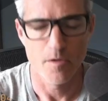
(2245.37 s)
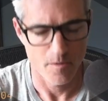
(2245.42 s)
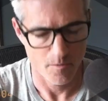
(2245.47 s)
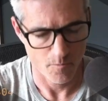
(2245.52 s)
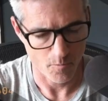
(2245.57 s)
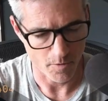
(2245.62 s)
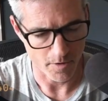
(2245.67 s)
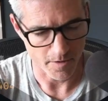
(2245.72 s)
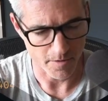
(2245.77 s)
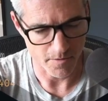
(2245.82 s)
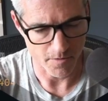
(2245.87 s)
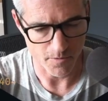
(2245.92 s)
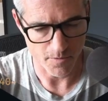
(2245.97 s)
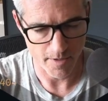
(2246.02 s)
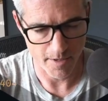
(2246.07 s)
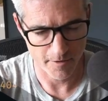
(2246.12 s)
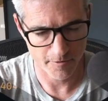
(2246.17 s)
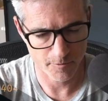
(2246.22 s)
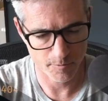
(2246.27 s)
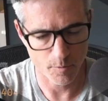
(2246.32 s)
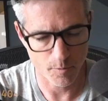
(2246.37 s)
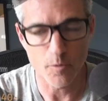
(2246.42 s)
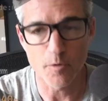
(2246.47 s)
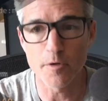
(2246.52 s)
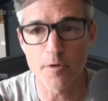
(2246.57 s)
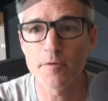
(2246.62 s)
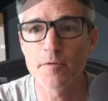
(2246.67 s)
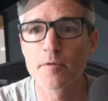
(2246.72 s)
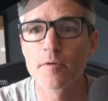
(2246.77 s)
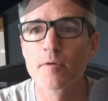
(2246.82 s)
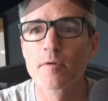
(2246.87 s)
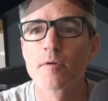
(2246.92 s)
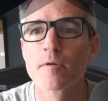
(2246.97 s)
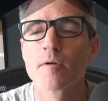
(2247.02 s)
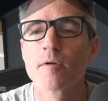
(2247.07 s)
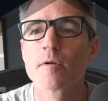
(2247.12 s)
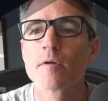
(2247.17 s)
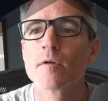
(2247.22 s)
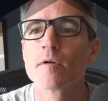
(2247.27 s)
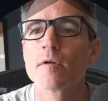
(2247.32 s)
We're going to do export
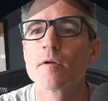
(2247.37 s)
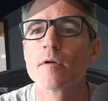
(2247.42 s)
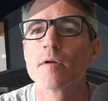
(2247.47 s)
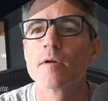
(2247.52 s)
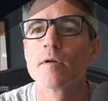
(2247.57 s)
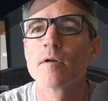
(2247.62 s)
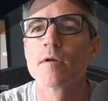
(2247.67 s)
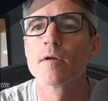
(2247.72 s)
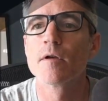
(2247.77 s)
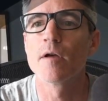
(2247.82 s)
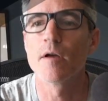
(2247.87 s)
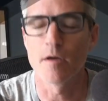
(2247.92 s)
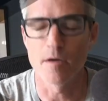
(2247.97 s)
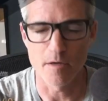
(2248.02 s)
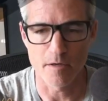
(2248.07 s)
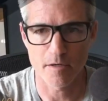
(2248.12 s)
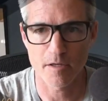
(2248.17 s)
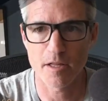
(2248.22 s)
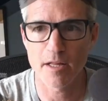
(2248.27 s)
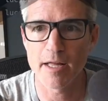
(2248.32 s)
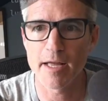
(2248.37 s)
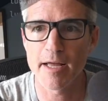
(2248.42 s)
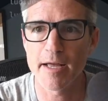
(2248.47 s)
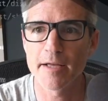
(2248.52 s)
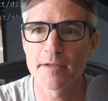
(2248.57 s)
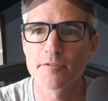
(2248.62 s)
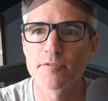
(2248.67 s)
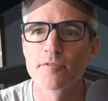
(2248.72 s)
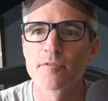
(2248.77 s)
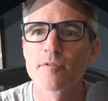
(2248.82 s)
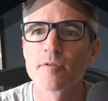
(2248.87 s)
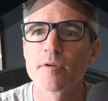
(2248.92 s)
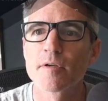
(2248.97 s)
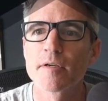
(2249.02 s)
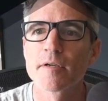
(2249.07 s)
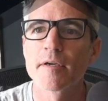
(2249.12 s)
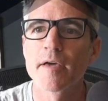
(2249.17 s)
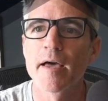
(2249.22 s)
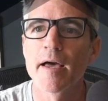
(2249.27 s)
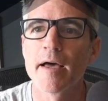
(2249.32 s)
class
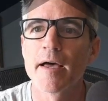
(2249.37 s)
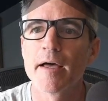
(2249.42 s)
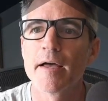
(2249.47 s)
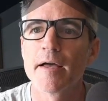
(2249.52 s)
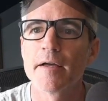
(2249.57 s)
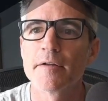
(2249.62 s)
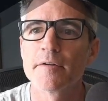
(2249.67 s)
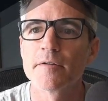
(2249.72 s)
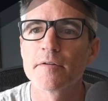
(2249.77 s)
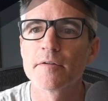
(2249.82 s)
category